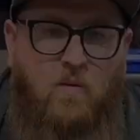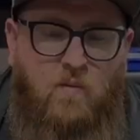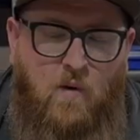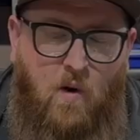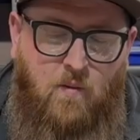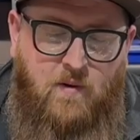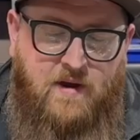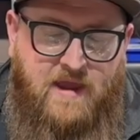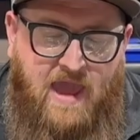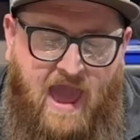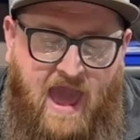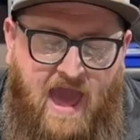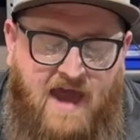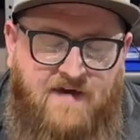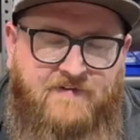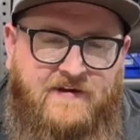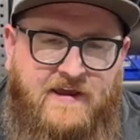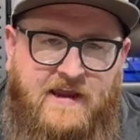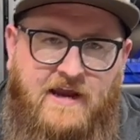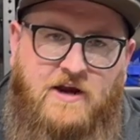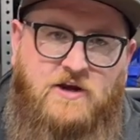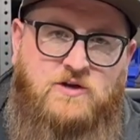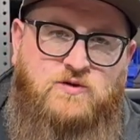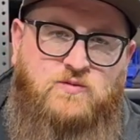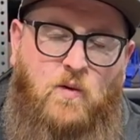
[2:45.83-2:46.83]
What we have
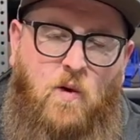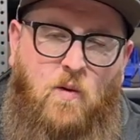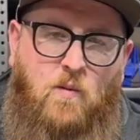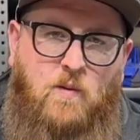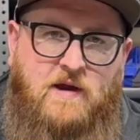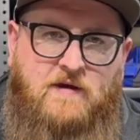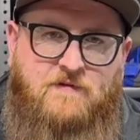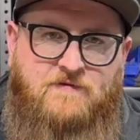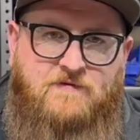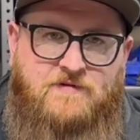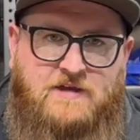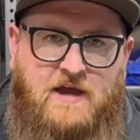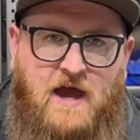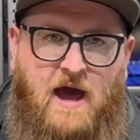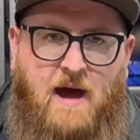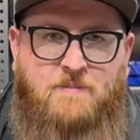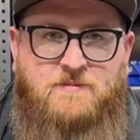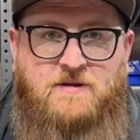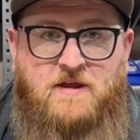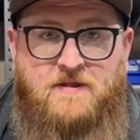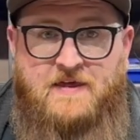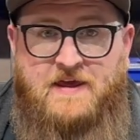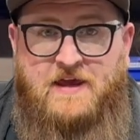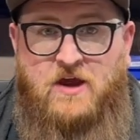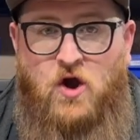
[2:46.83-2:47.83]
here is what we've
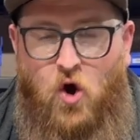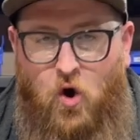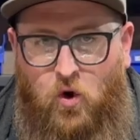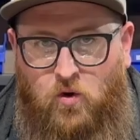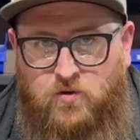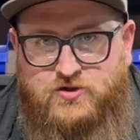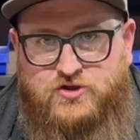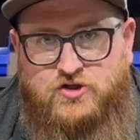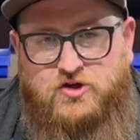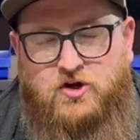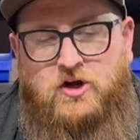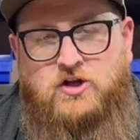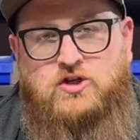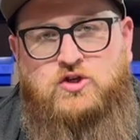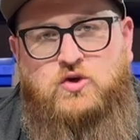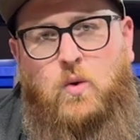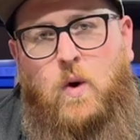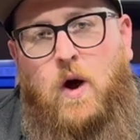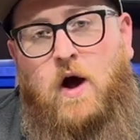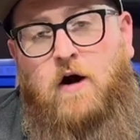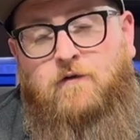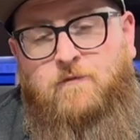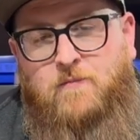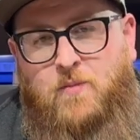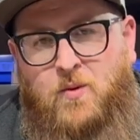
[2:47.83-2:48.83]
dubbed the Ultra
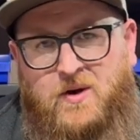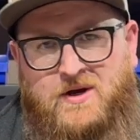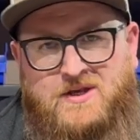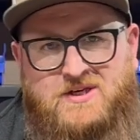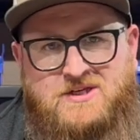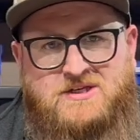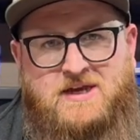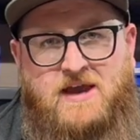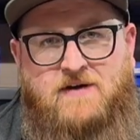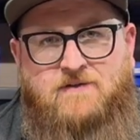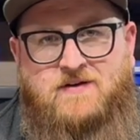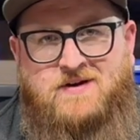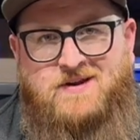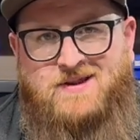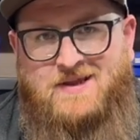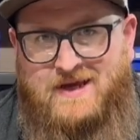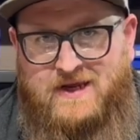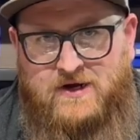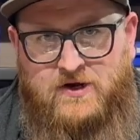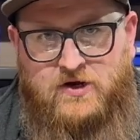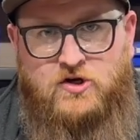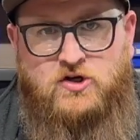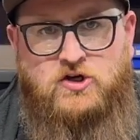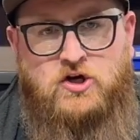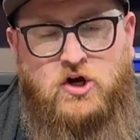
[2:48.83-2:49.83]
12.7
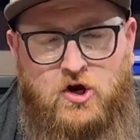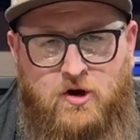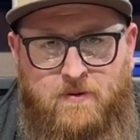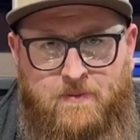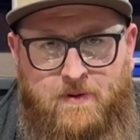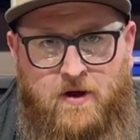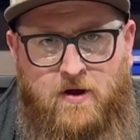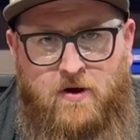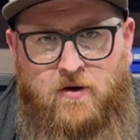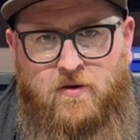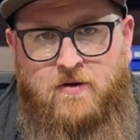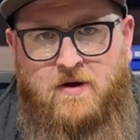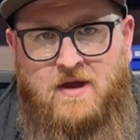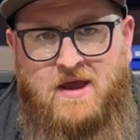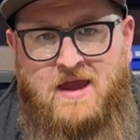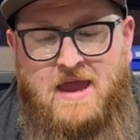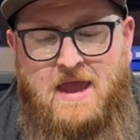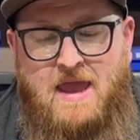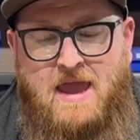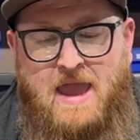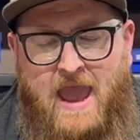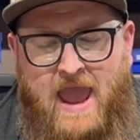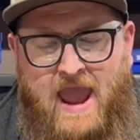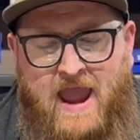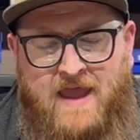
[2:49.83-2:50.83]
liter turbo.
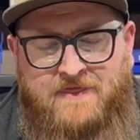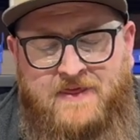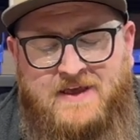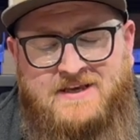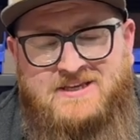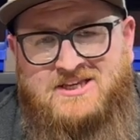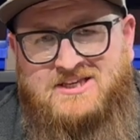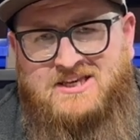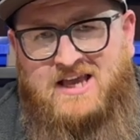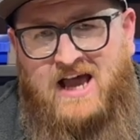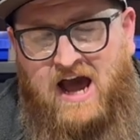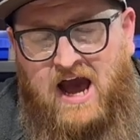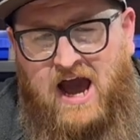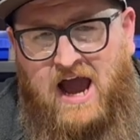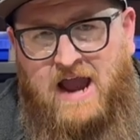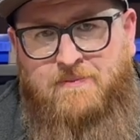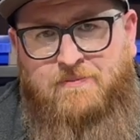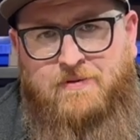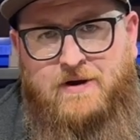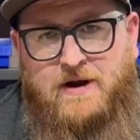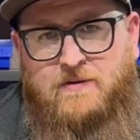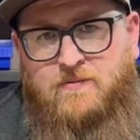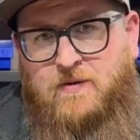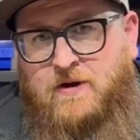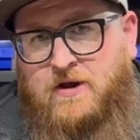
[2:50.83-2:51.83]
And this is a
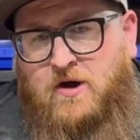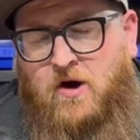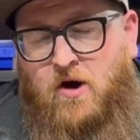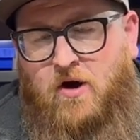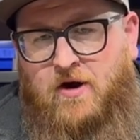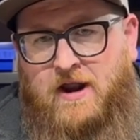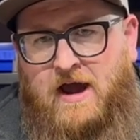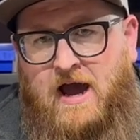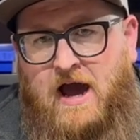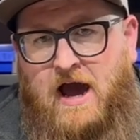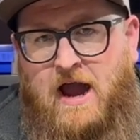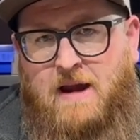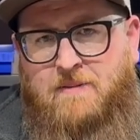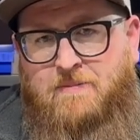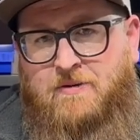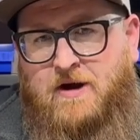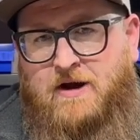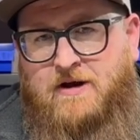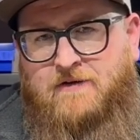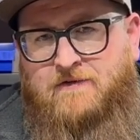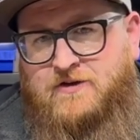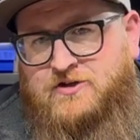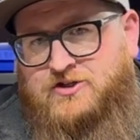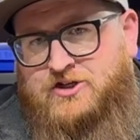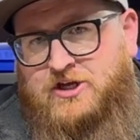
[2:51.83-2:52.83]
hybrid. We call it a hybrid
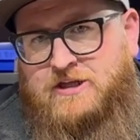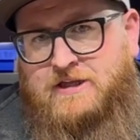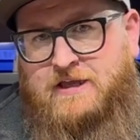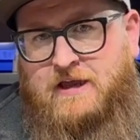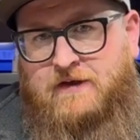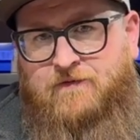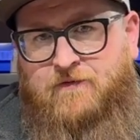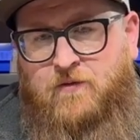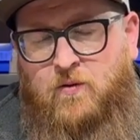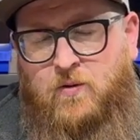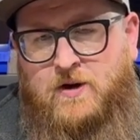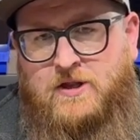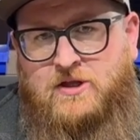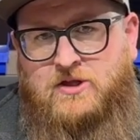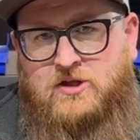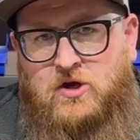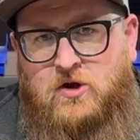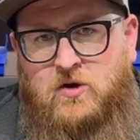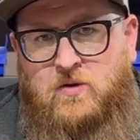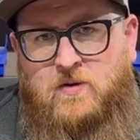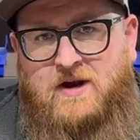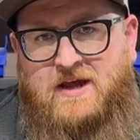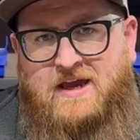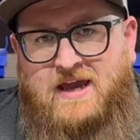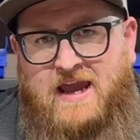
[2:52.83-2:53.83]
of a
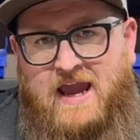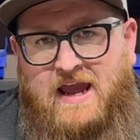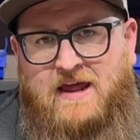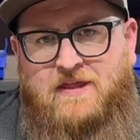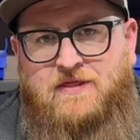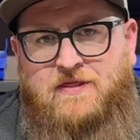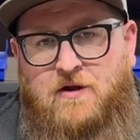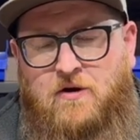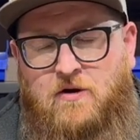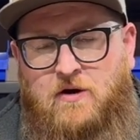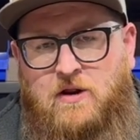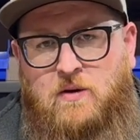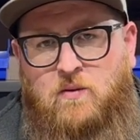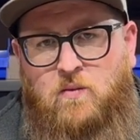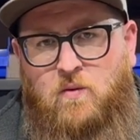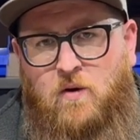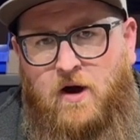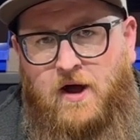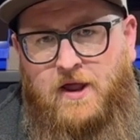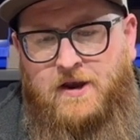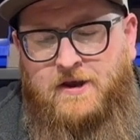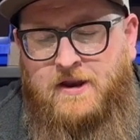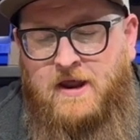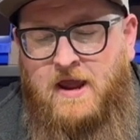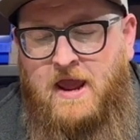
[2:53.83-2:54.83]
GT42 and a
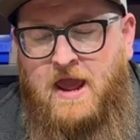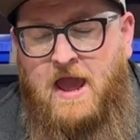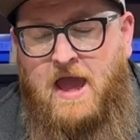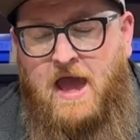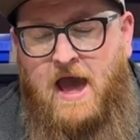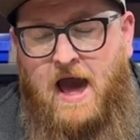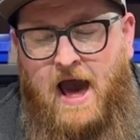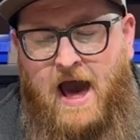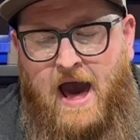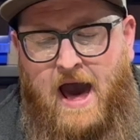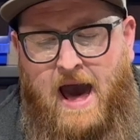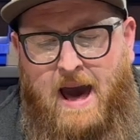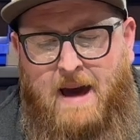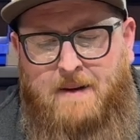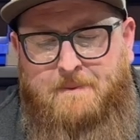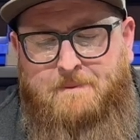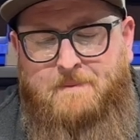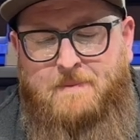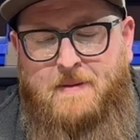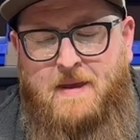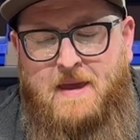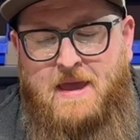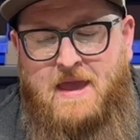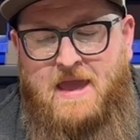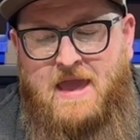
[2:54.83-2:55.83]
K31.
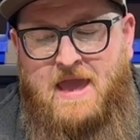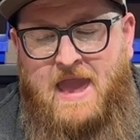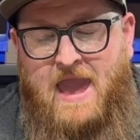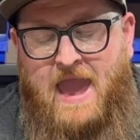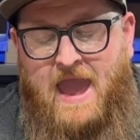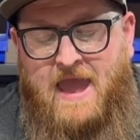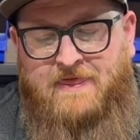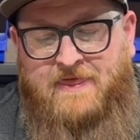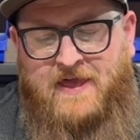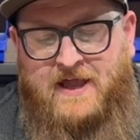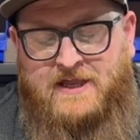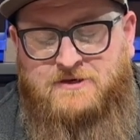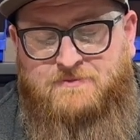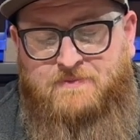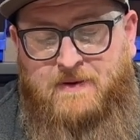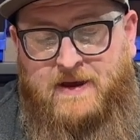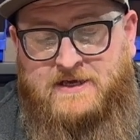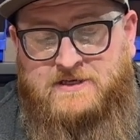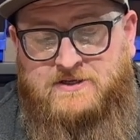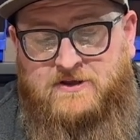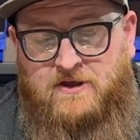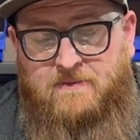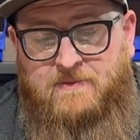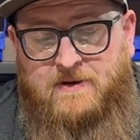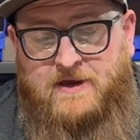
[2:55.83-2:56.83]
And that's
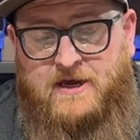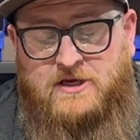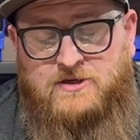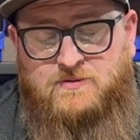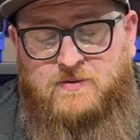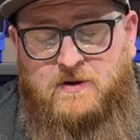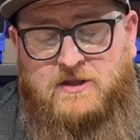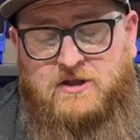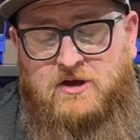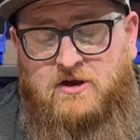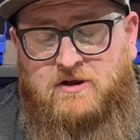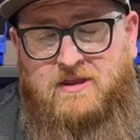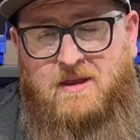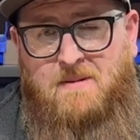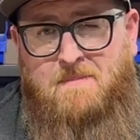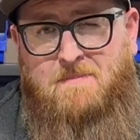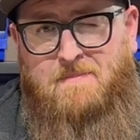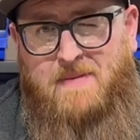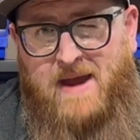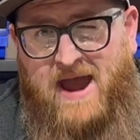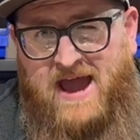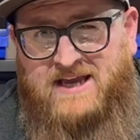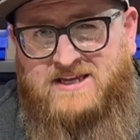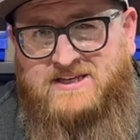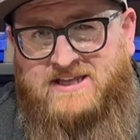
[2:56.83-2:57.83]
basically because we took the
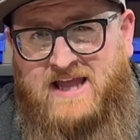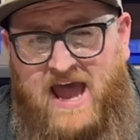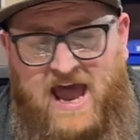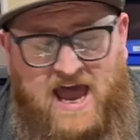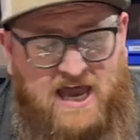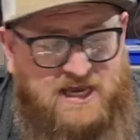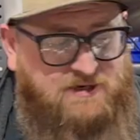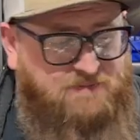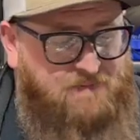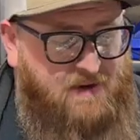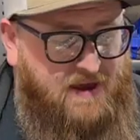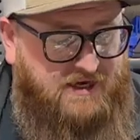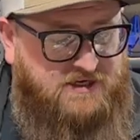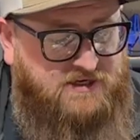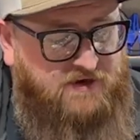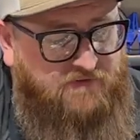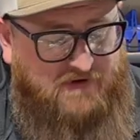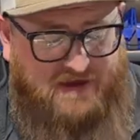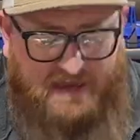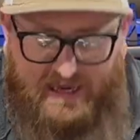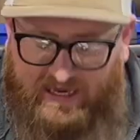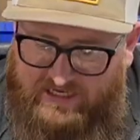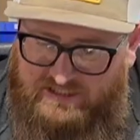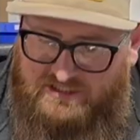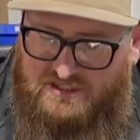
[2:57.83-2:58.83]
best aspects of
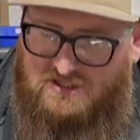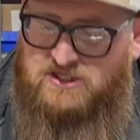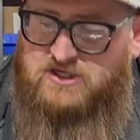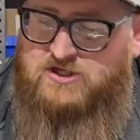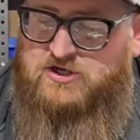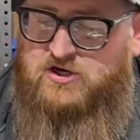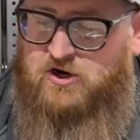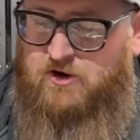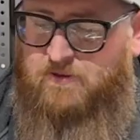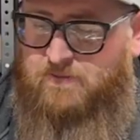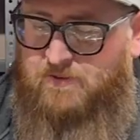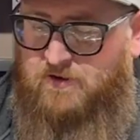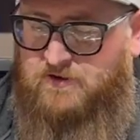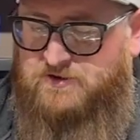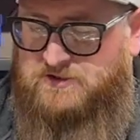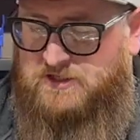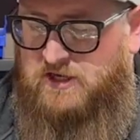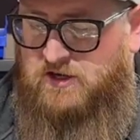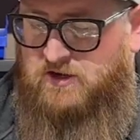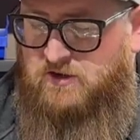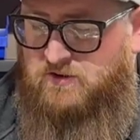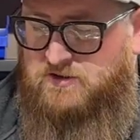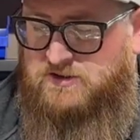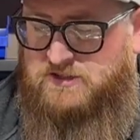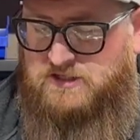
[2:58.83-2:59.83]
each of the turbos that
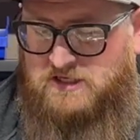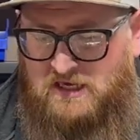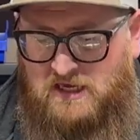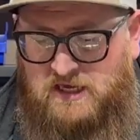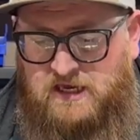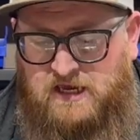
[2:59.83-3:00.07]
you see